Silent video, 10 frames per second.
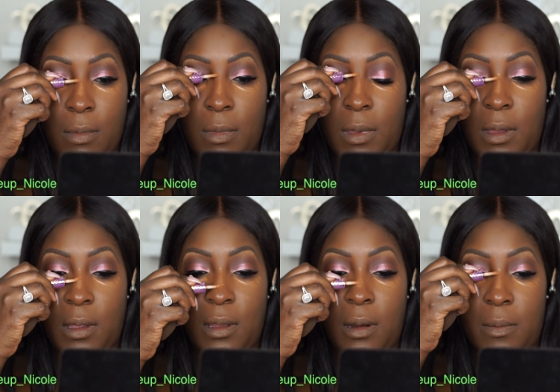And
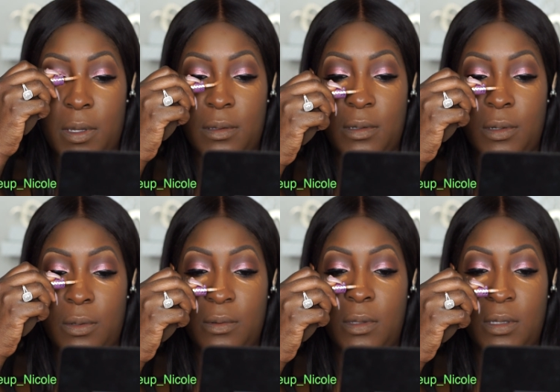then I'm just gonna
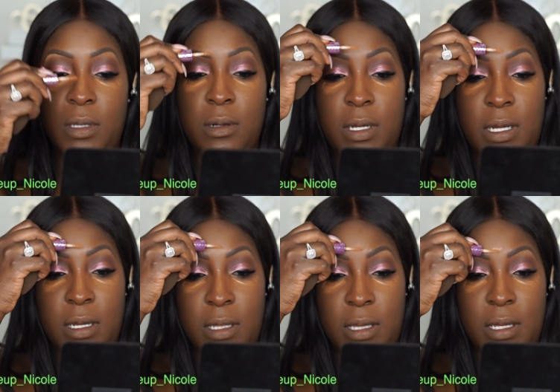do a little
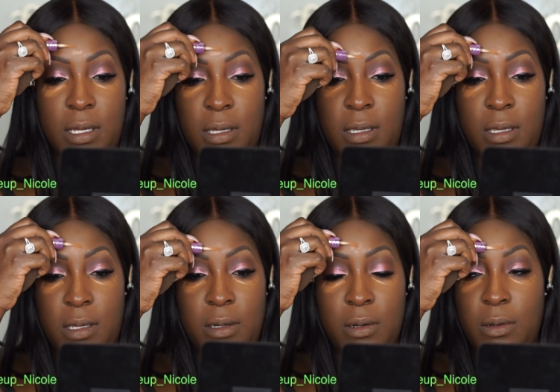highlight
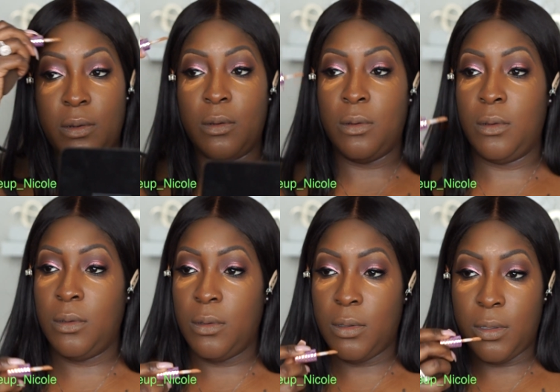here,
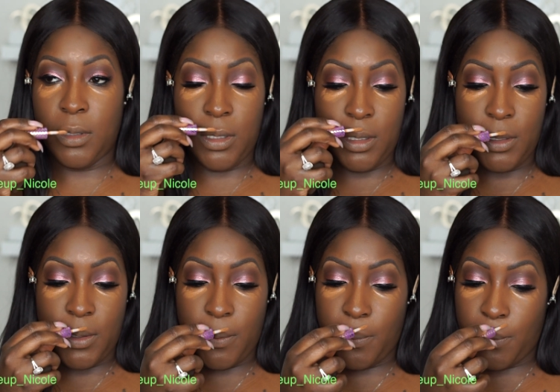here.